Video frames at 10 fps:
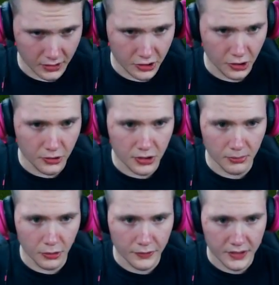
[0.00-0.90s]
choose your
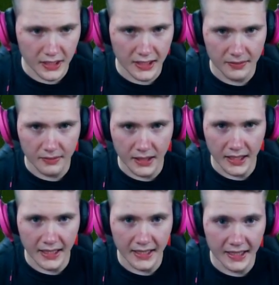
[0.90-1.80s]
moveset.
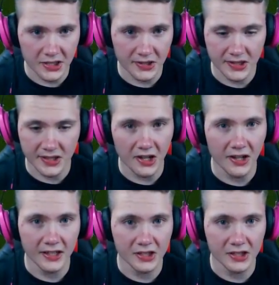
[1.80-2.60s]
And as you saw, I